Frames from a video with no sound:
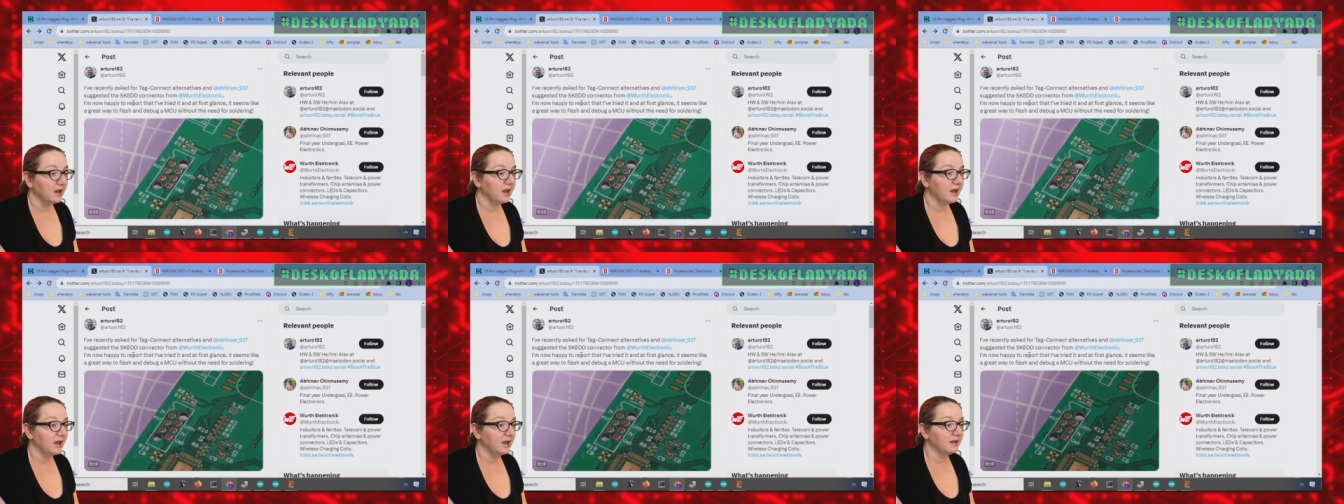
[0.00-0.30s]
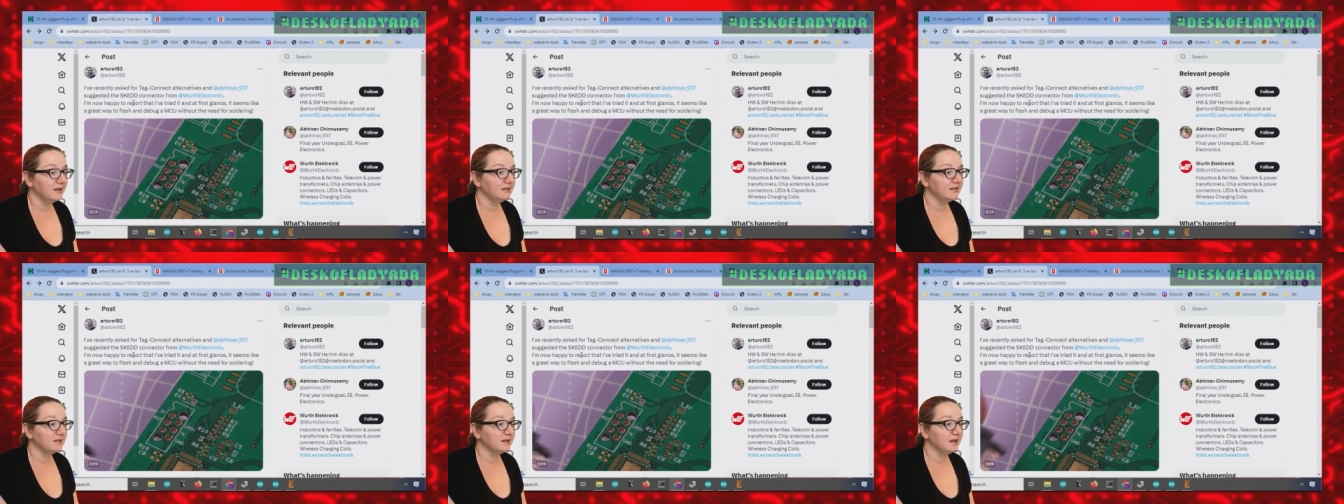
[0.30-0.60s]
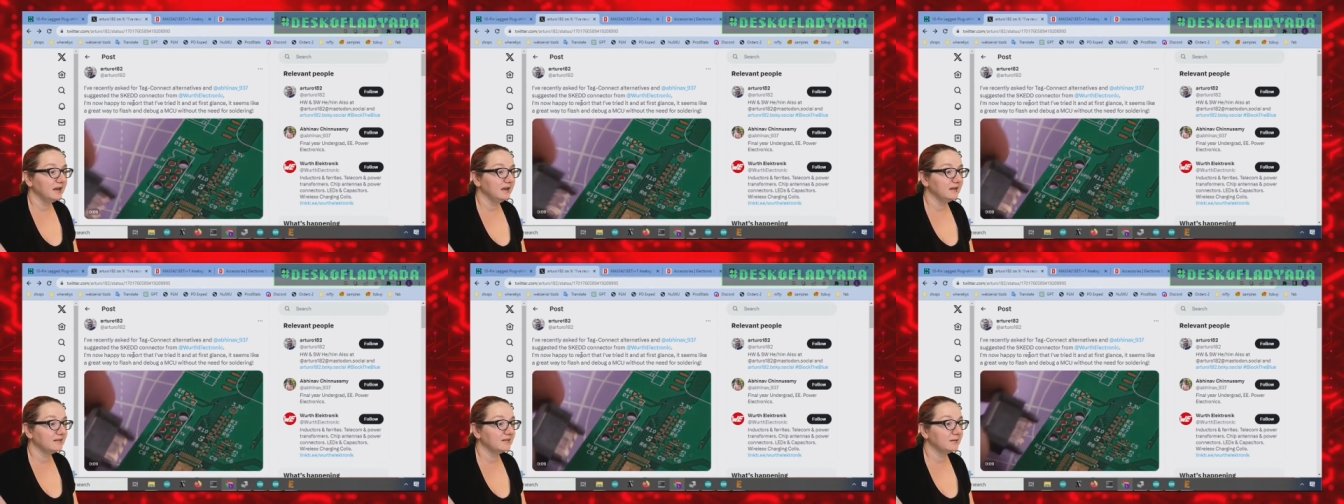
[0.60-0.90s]
and
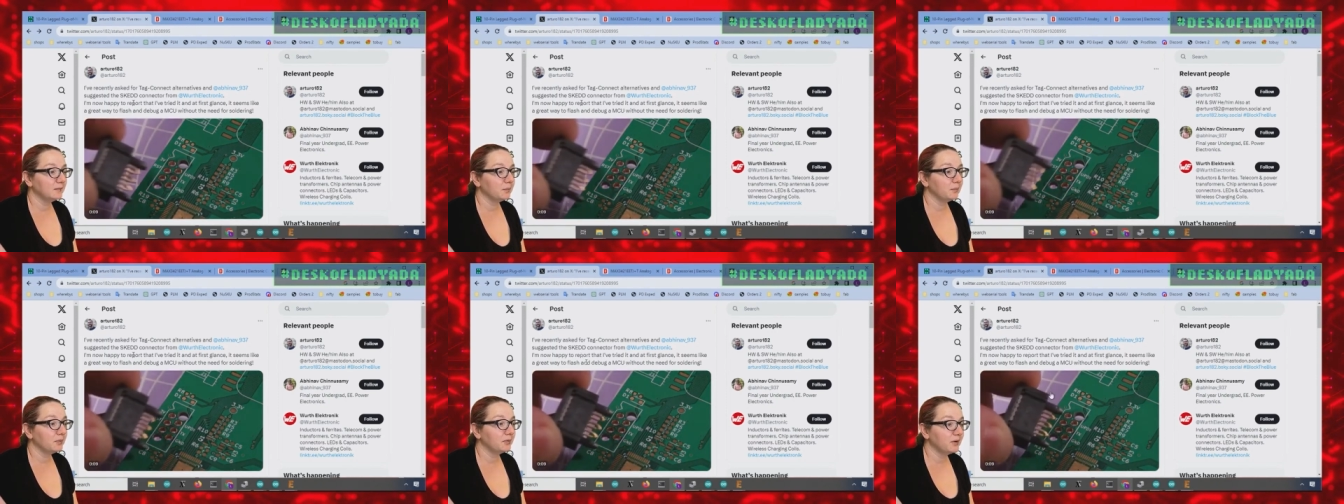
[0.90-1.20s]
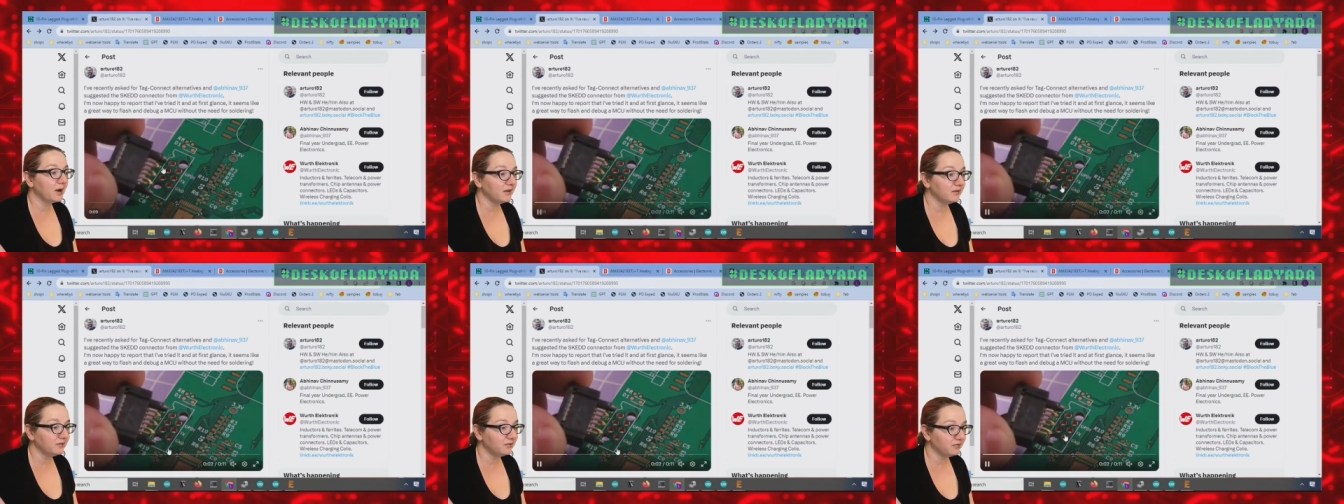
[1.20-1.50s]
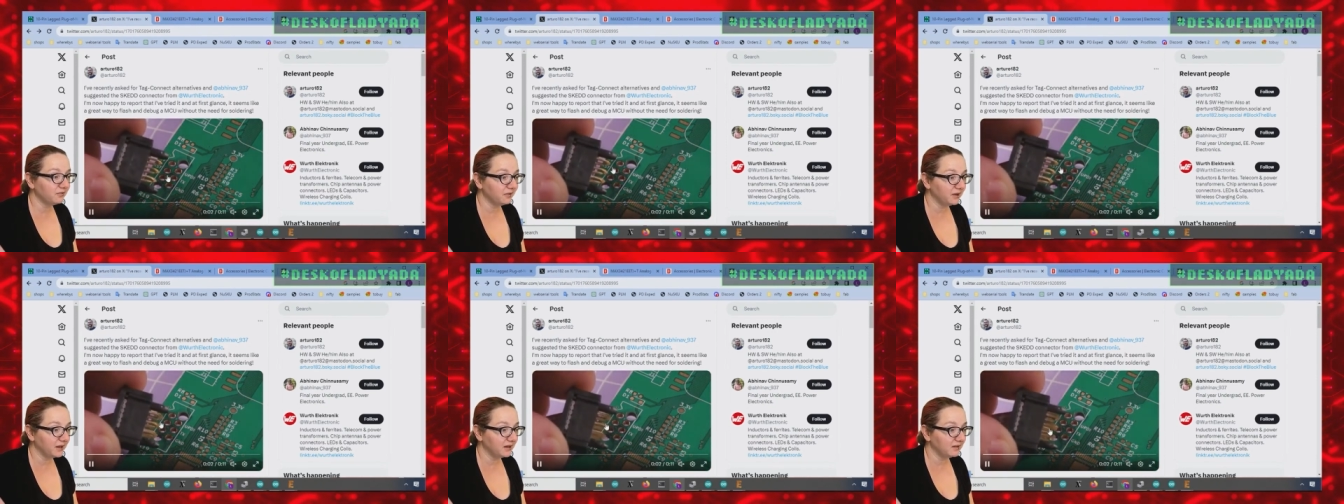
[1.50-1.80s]
it's press
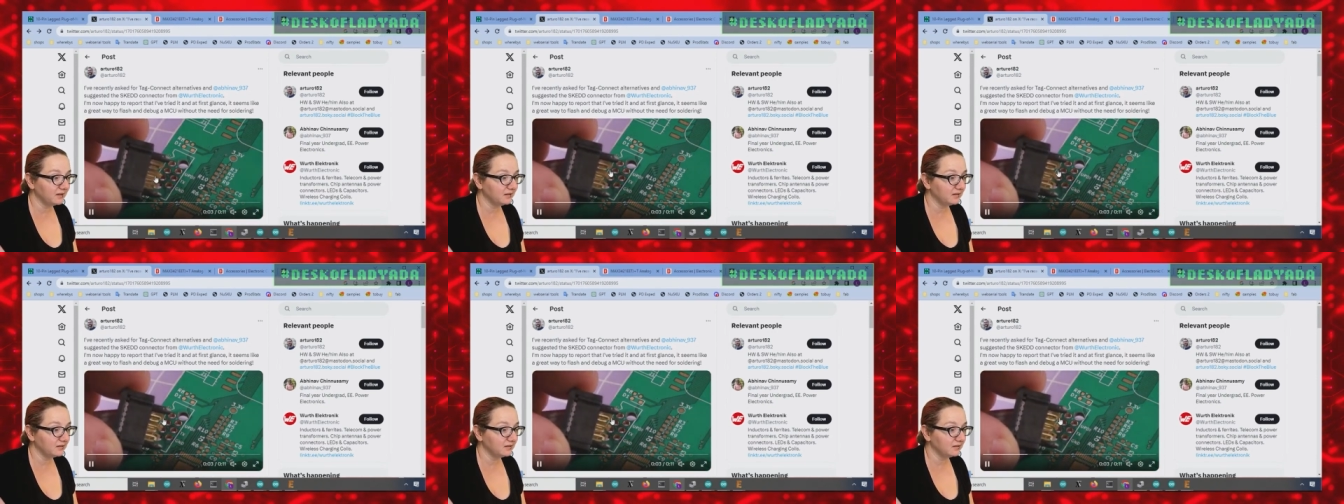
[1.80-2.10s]
fit.